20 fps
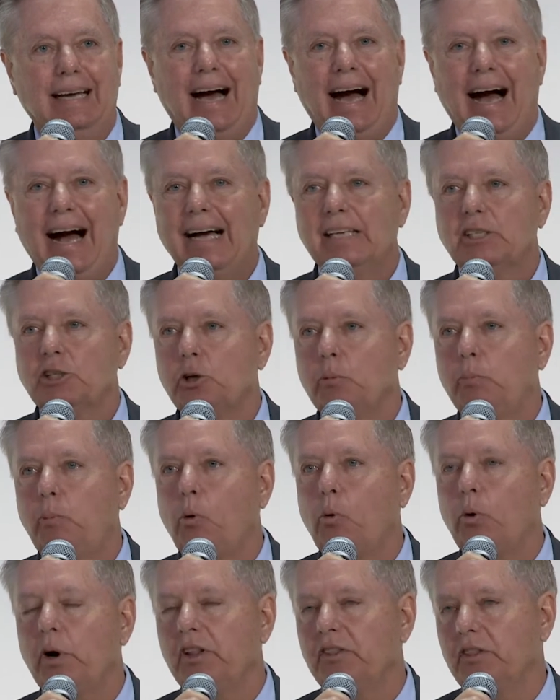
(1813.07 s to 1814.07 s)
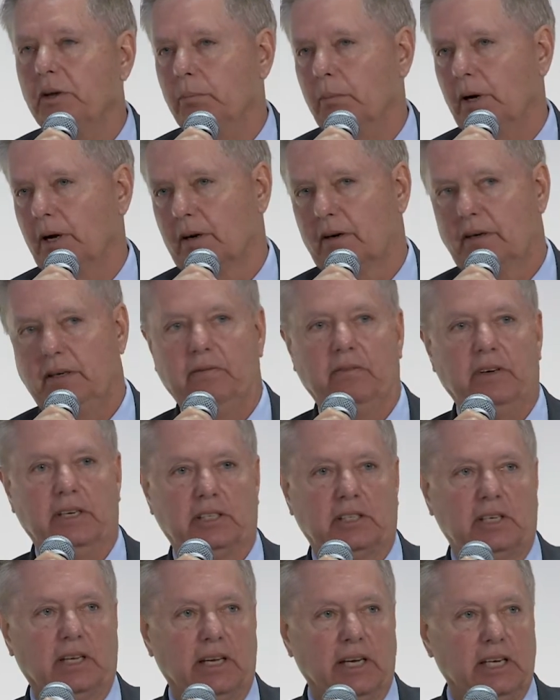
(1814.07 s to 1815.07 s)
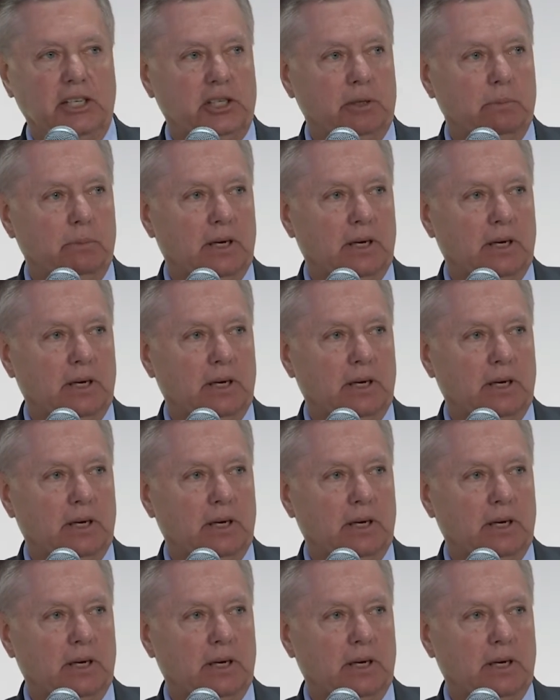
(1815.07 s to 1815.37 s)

I supported the Mueller investigation,